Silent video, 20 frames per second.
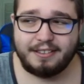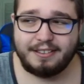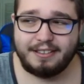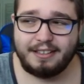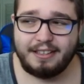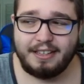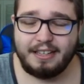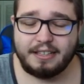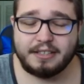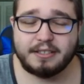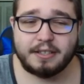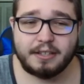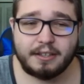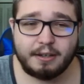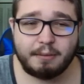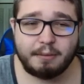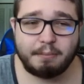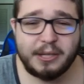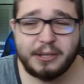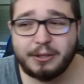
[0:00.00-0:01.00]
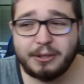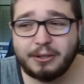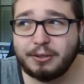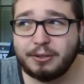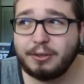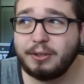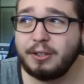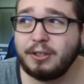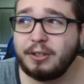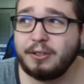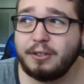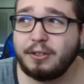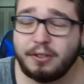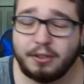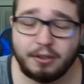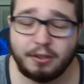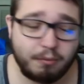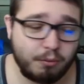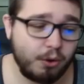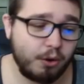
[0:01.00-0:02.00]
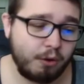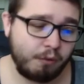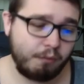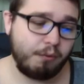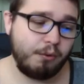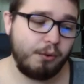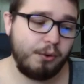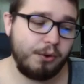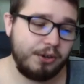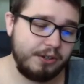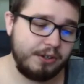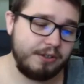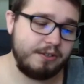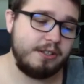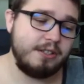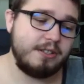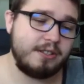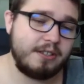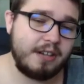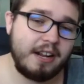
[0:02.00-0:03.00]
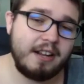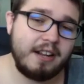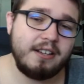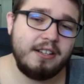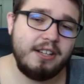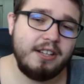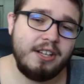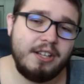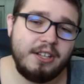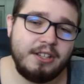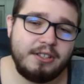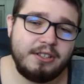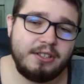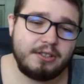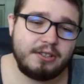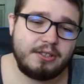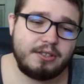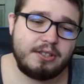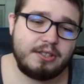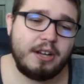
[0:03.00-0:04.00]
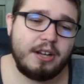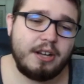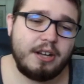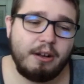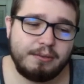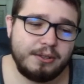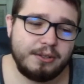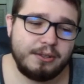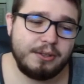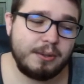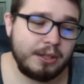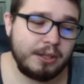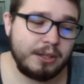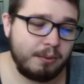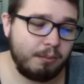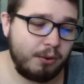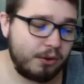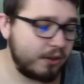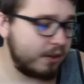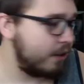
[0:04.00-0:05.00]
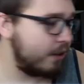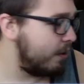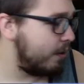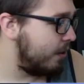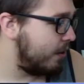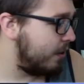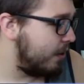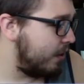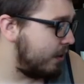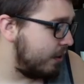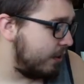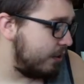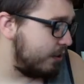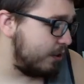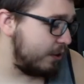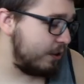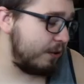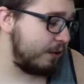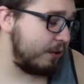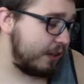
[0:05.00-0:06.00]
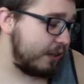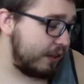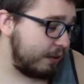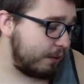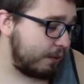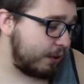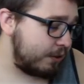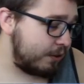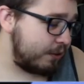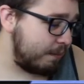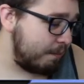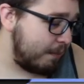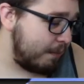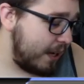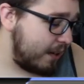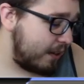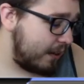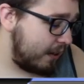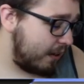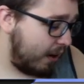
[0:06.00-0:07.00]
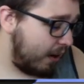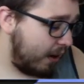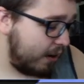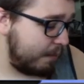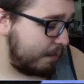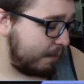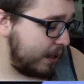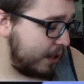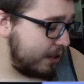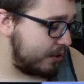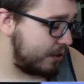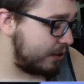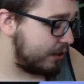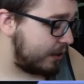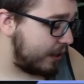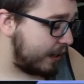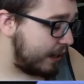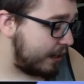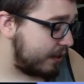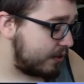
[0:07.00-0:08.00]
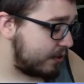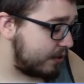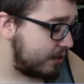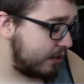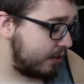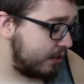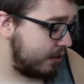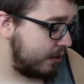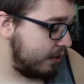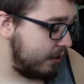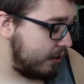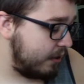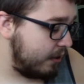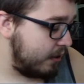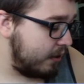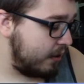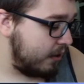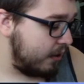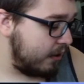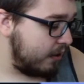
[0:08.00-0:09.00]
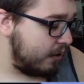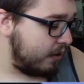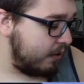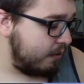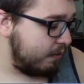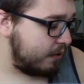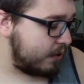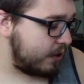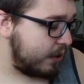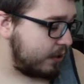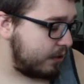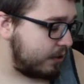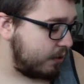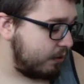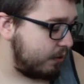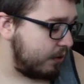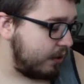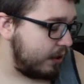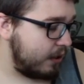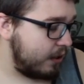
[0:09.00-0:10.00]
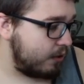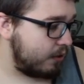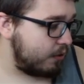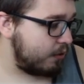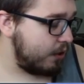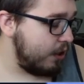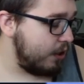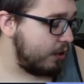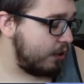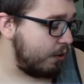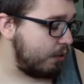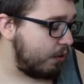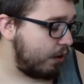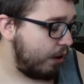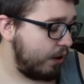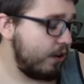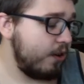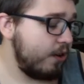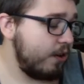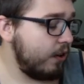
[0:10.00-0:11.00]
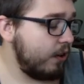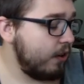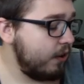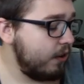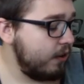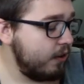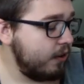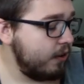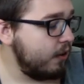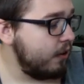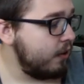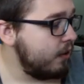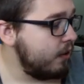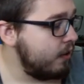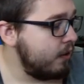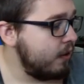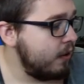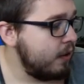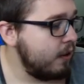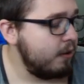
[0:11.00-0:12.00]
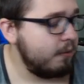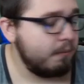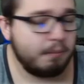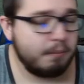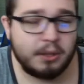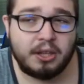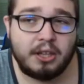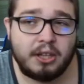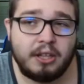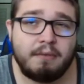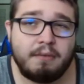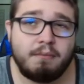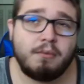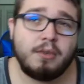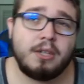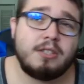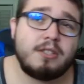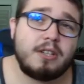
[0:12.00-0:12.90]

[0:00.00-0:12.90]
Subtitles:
it's the computer doing the work for you. It's not yourself doing the work. You're doing the work to make the automation, yes, which I totally agree you are. But then once